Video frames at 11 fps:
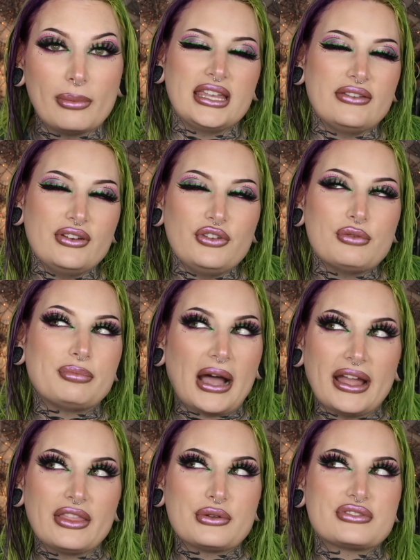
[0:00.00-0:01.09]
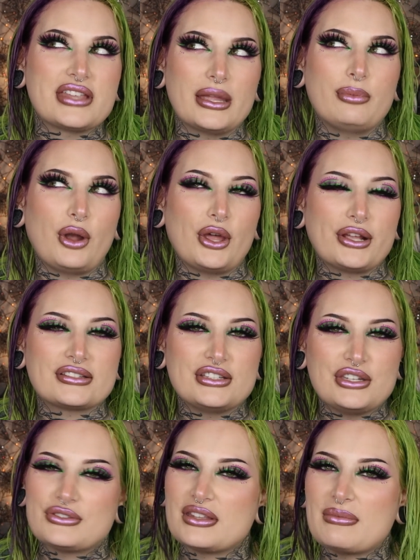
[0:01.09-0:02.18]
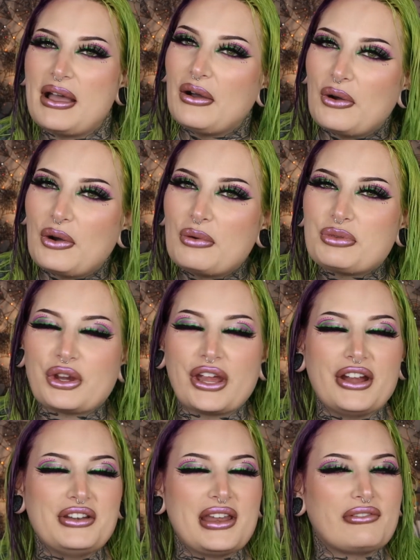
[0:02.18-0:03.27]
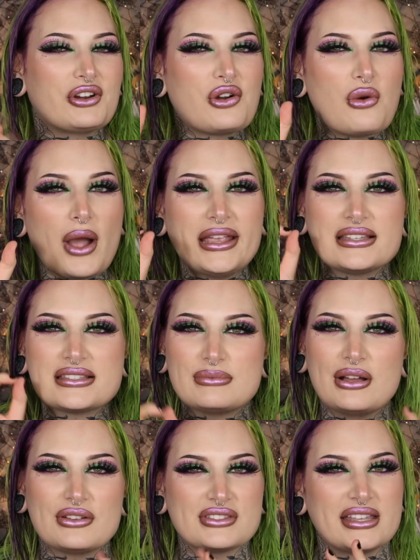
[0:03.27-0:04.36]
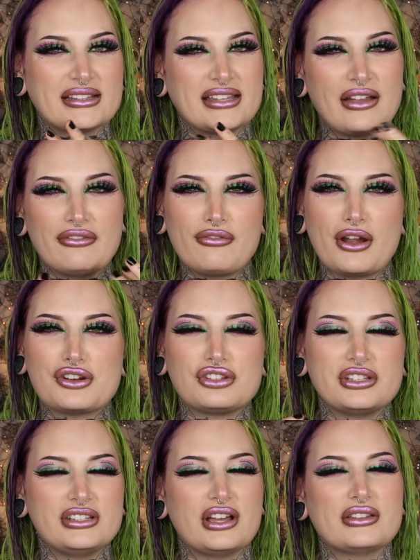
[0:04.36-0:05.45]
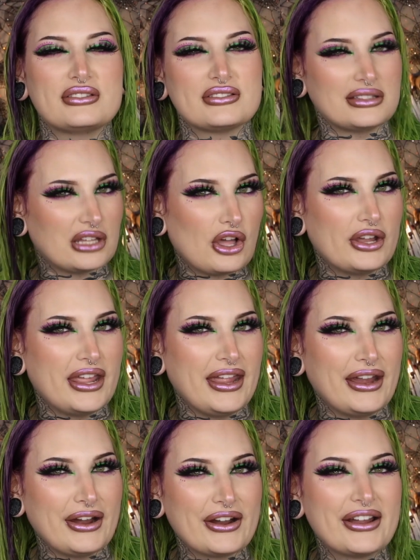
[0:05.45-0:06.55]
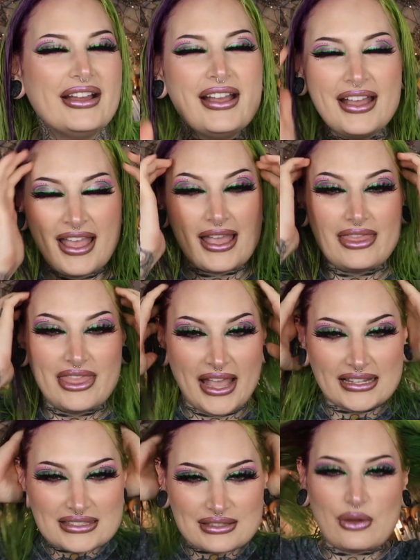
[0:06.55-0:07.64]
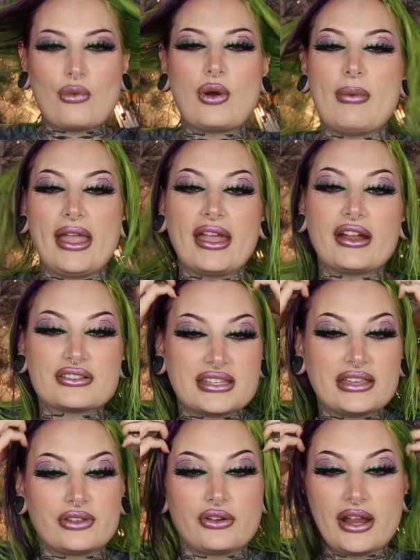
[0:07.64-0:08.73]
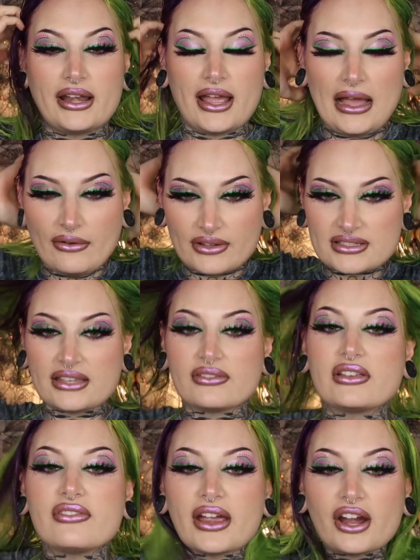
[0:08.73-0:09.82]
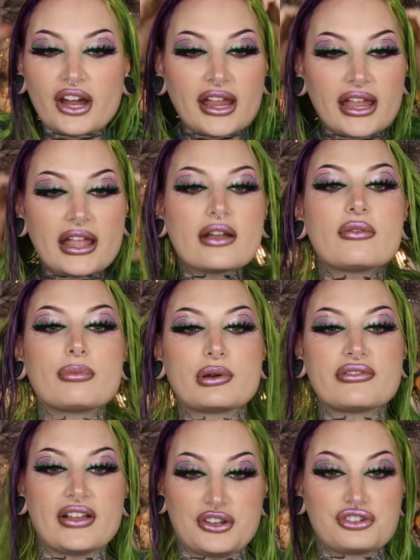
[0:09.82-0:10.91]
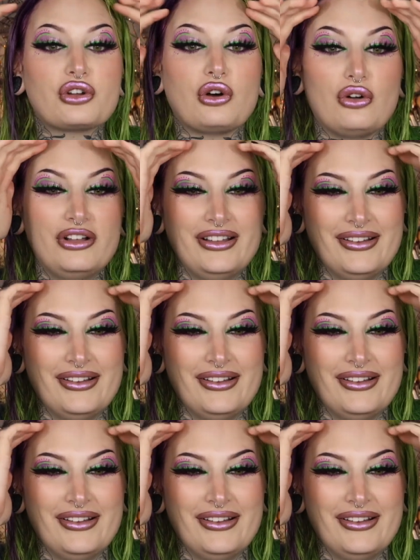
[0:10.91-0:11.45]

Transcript: Even if you buy those same products and use them at home, your hair never quite smells like that freshly done salon hair. And that's what my hair is giving right now. It's giving very professional.